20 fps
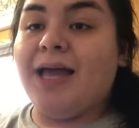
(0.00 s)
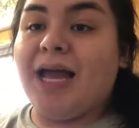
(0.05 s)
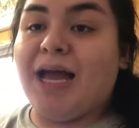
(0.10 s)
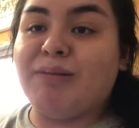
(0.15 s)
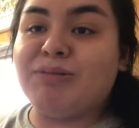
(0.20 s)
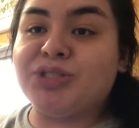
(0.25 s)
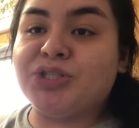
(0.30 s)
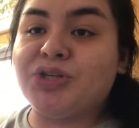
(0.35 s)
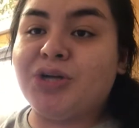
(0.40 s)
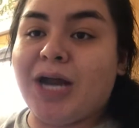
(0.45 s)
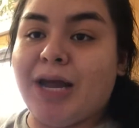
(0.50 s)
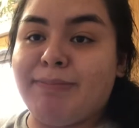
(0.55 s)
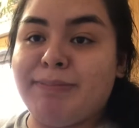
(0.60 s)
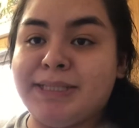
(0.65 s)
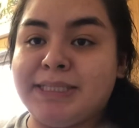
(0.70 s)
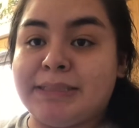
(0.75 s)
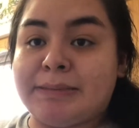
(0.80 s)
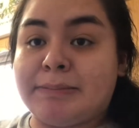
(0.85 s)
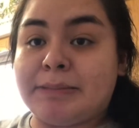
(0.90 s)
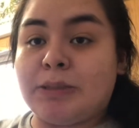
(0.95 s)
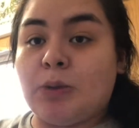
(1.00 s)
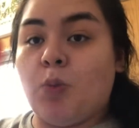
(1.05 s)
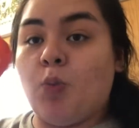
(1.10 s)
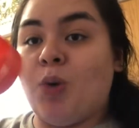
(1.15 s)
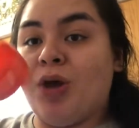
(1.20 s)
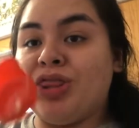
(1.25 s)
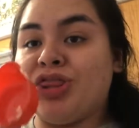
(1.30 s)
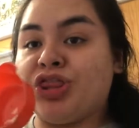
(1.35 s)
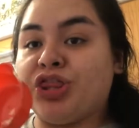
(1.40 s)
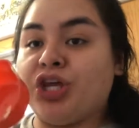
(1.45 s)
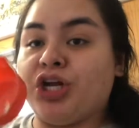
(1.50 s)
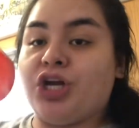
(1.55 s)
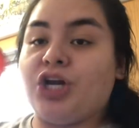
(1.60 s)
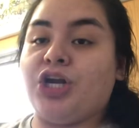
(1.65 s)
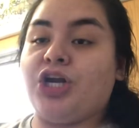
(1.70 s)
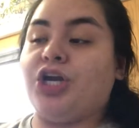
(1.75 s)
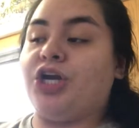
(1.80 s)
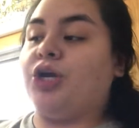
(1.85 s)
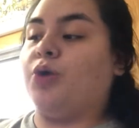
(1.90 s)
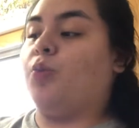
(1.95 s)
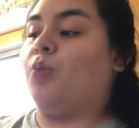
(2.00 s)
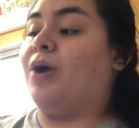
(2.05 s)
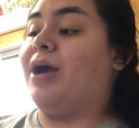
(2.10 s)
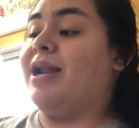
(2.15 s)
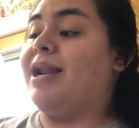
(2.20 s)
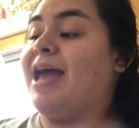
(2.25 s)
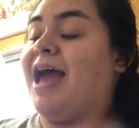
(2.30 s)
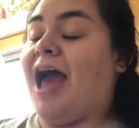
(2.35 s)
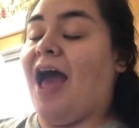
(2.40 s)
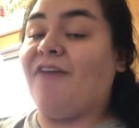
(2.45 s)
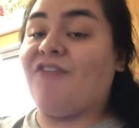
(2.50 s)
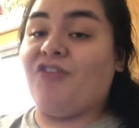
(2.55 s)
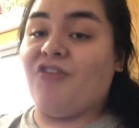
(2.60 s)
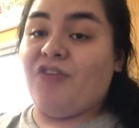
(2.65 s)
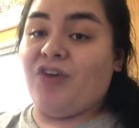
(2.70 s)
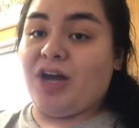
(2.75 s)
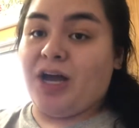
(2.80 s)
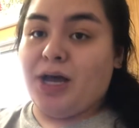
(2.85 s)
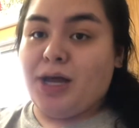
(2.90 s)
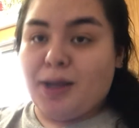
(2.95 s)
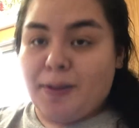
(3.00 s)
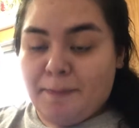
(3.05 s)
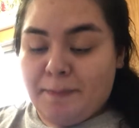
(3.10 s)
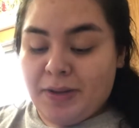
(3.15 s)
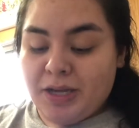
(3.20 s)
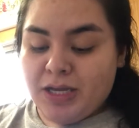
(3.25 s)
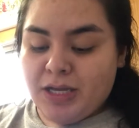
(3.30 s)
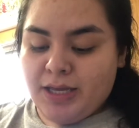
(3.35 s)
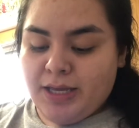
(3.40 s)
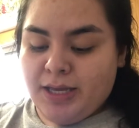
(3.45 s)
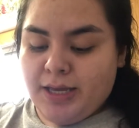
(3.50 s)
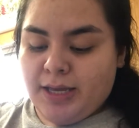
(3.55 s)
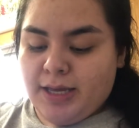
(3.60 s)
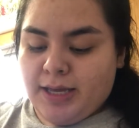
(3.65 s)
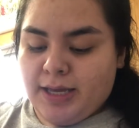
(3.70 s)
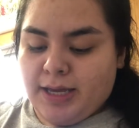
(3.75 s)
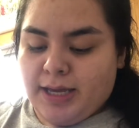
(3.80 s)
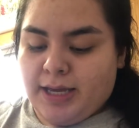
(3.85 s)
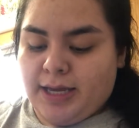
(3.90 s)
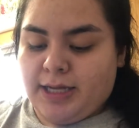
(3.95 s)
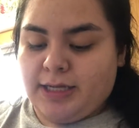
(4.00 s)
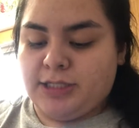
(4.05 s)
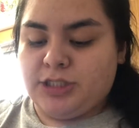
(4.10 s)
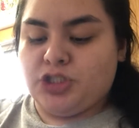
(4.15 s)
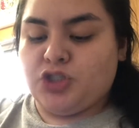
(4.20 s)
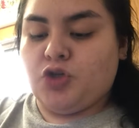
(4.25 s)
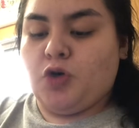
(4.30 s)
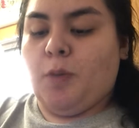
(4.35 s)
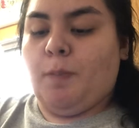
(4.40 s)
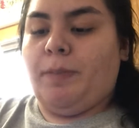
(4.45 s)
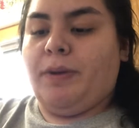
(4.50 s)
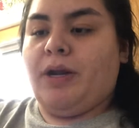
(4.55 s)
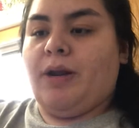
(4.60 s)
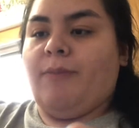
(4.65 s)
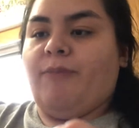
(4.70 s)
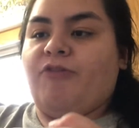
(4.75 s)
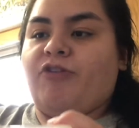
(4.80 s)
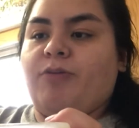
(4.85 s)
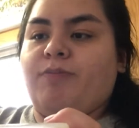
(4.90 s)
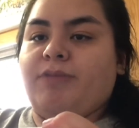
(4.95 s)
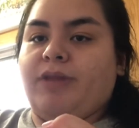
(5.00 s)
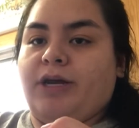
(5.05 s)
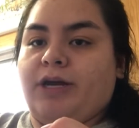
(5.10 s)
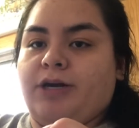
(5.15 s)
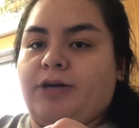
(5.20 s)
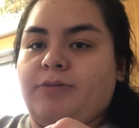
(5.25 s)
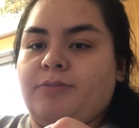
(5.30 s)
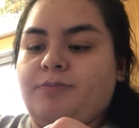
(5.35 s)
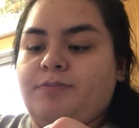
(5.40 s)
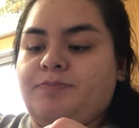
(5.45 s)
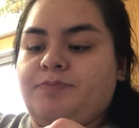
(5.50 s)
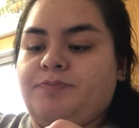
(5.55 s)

I'm just gonna grab this 1/2 of a cup and scoop it up from there